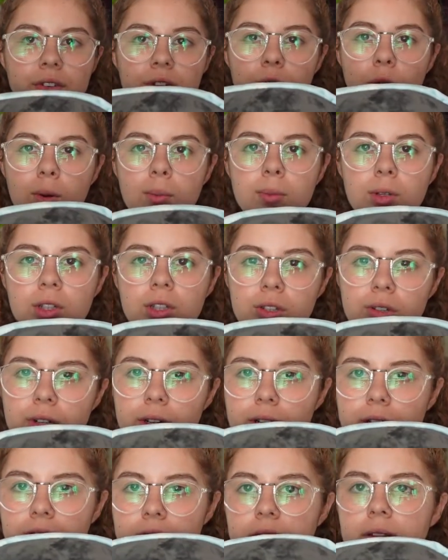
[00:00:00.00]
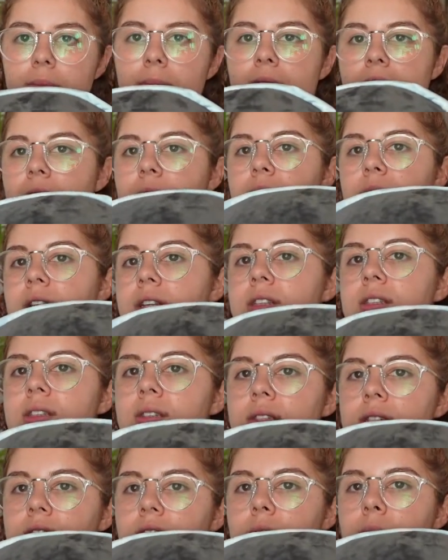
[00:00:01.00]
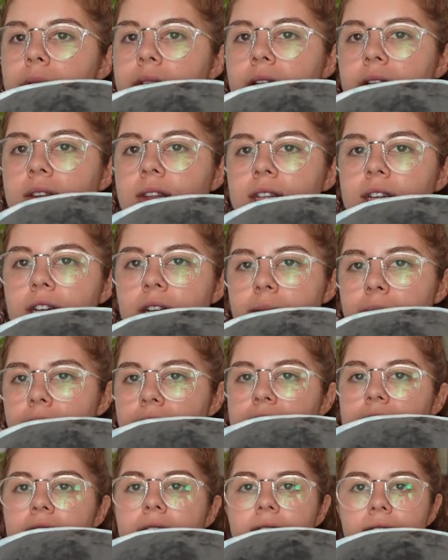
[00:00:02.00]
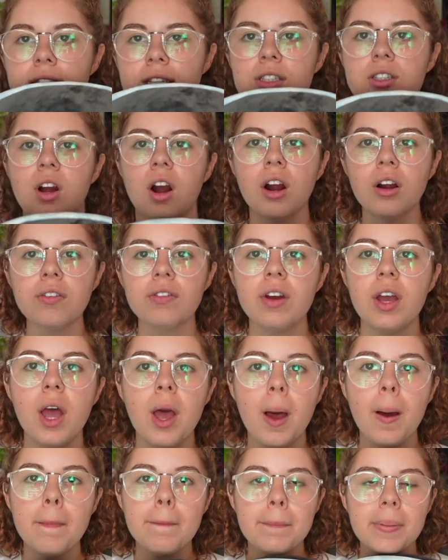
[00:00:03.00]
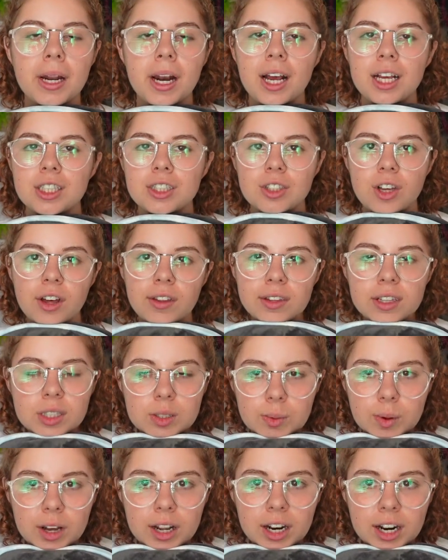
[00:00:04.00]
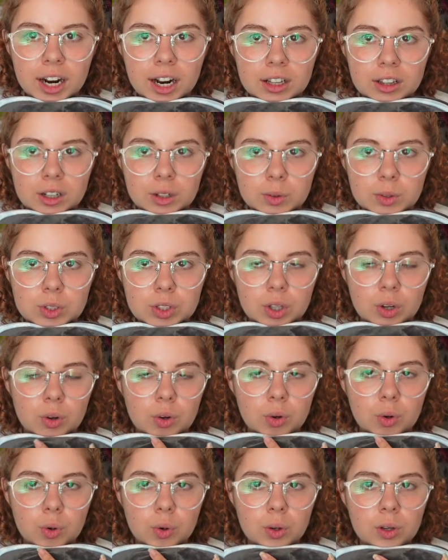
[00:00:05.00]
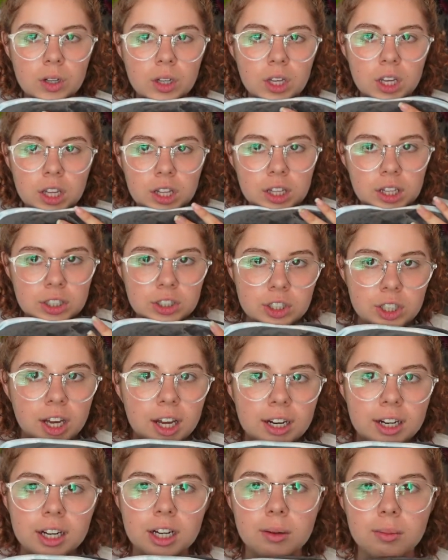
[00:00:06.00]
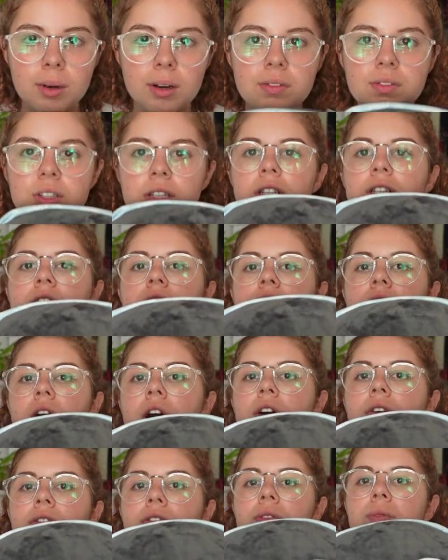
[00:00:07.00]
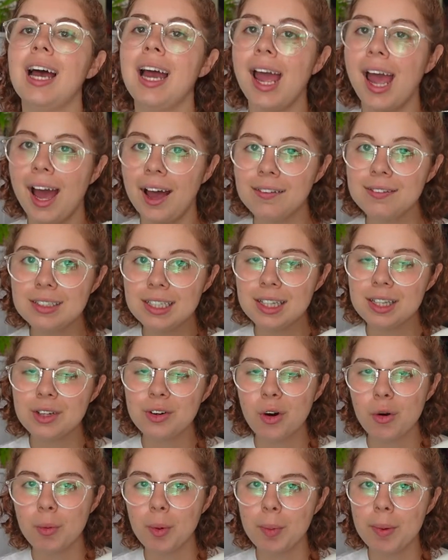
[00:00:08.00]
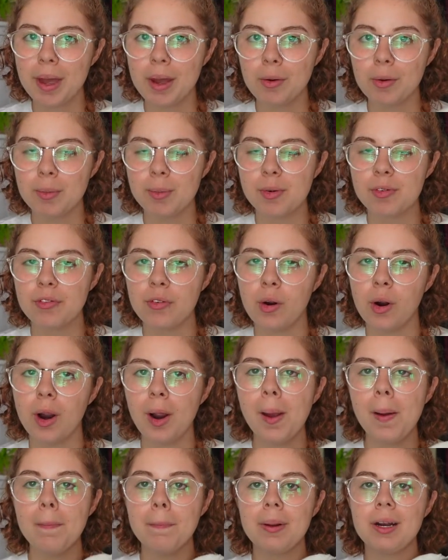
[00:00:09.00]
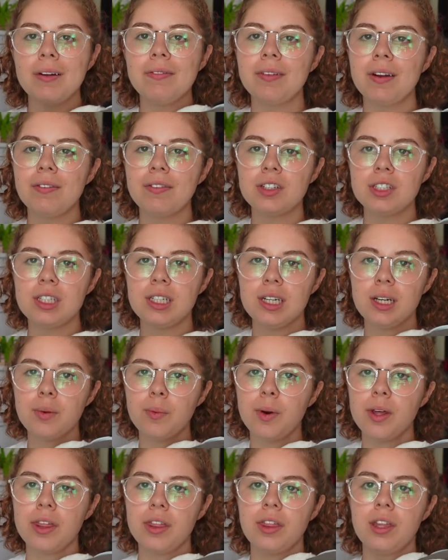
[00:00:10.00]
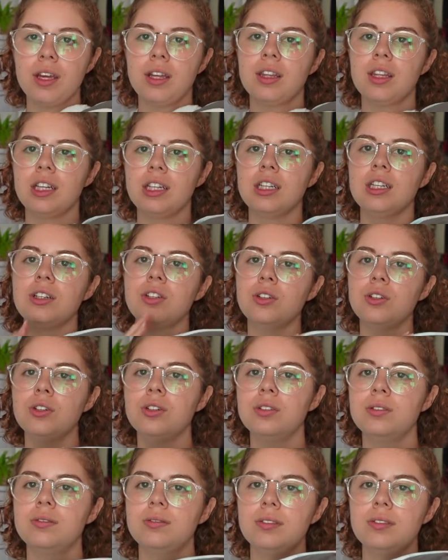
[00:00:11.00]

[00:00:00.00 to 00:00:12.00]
normal Luna, the penguins, you know, without the earmuffs and the scarf. But I saw this one and I thought it was so cool that she had earmuffs and a scarf. I have seen the normal penguin before, but I've never seen it with like the little